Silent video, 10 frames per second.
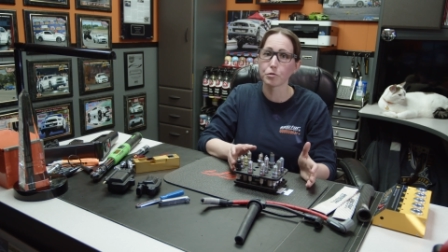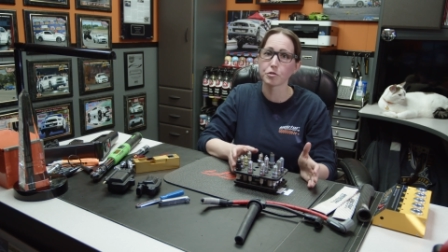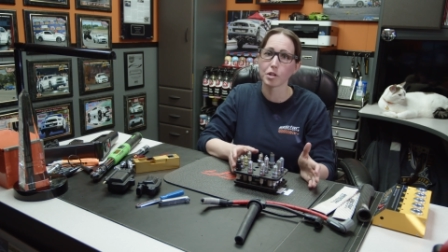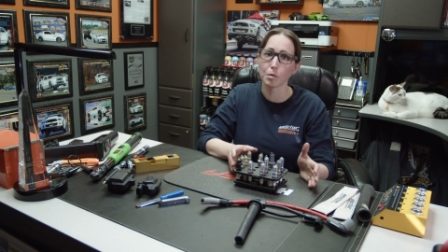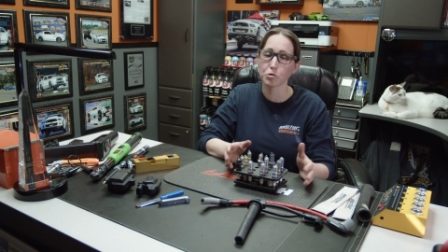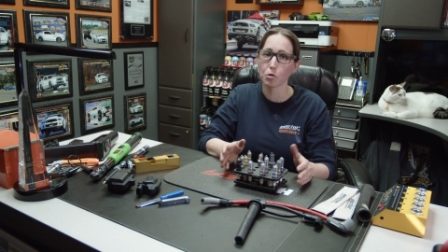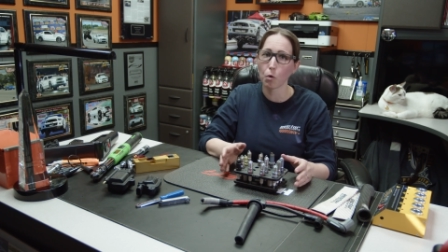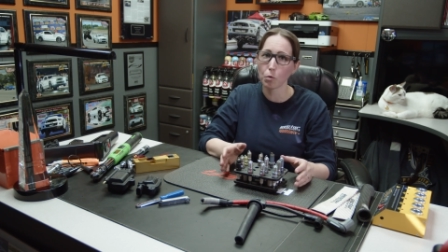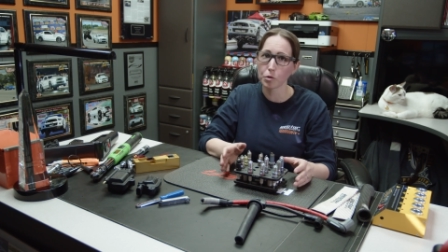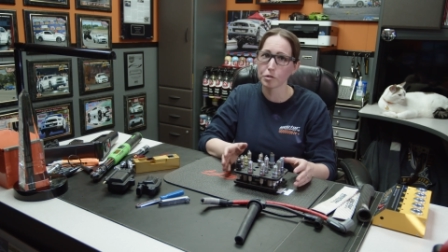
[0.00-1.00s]
steps
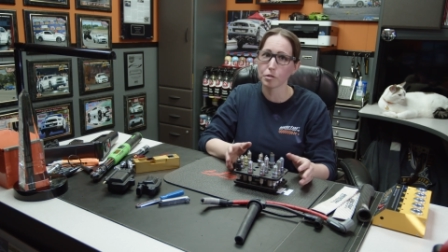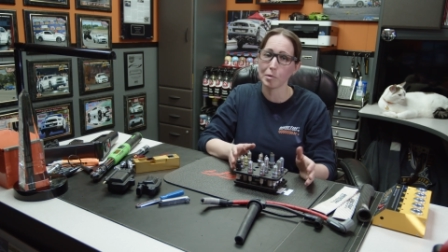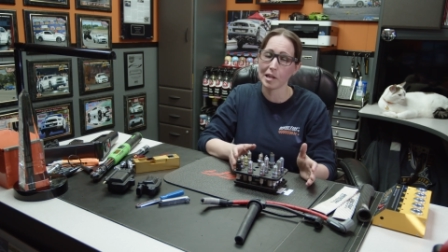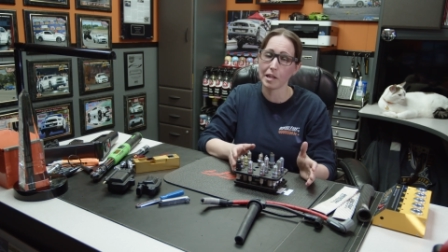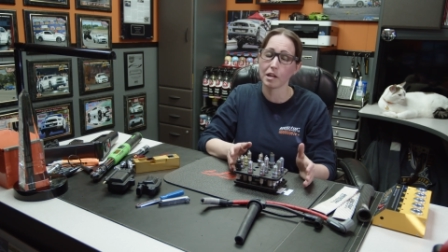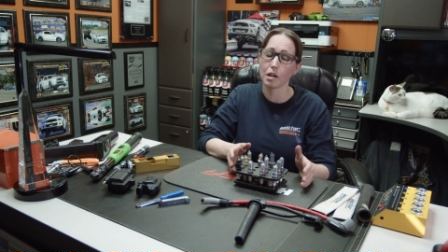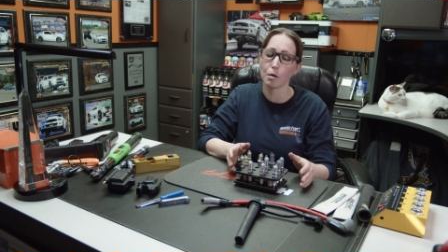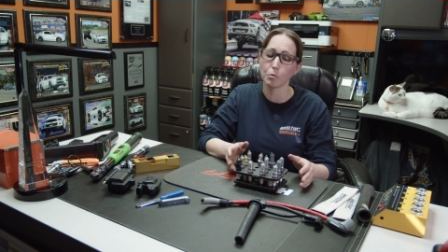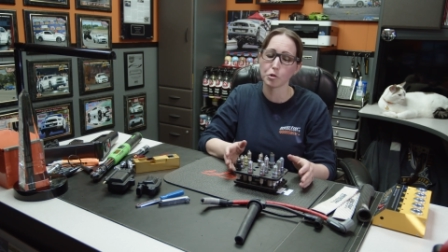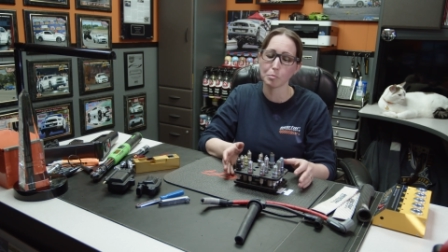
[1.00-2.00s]
colder depending on
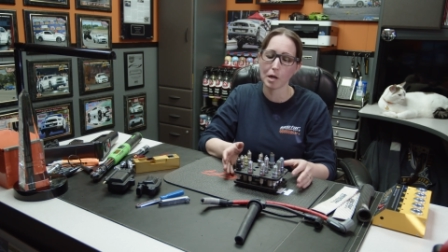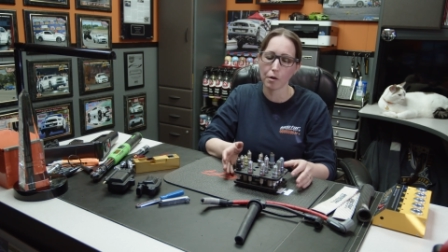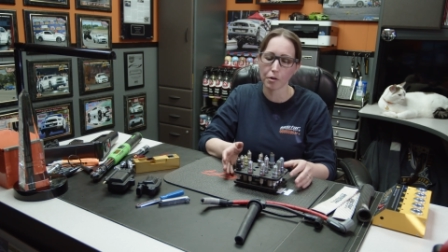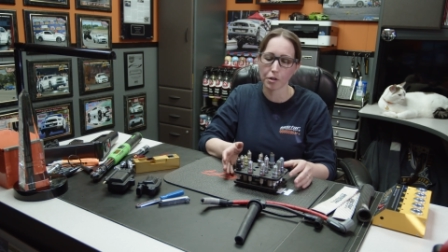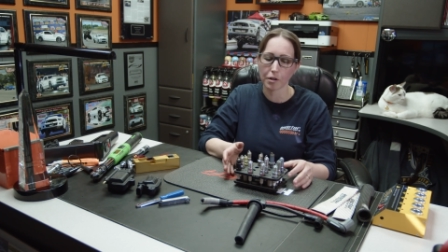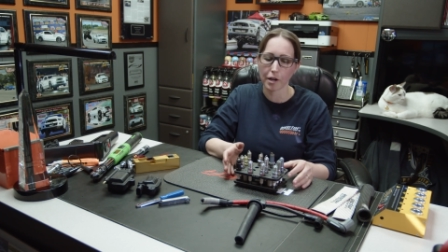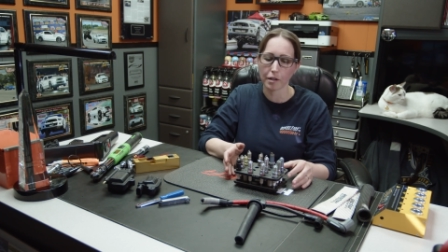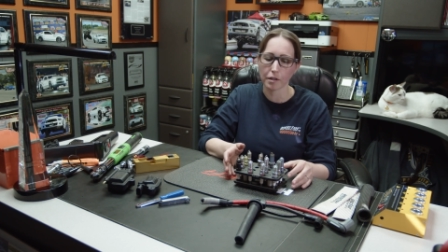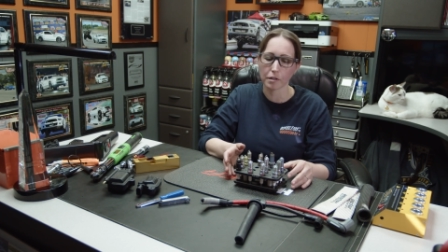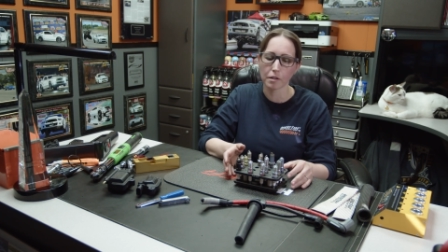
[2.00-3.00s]
how much power you're
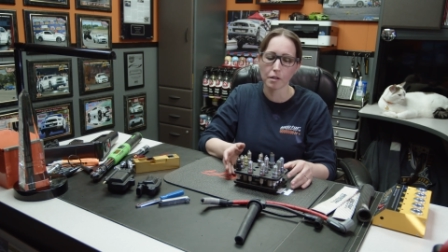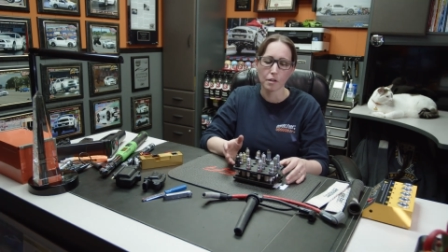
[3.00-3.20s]
adding.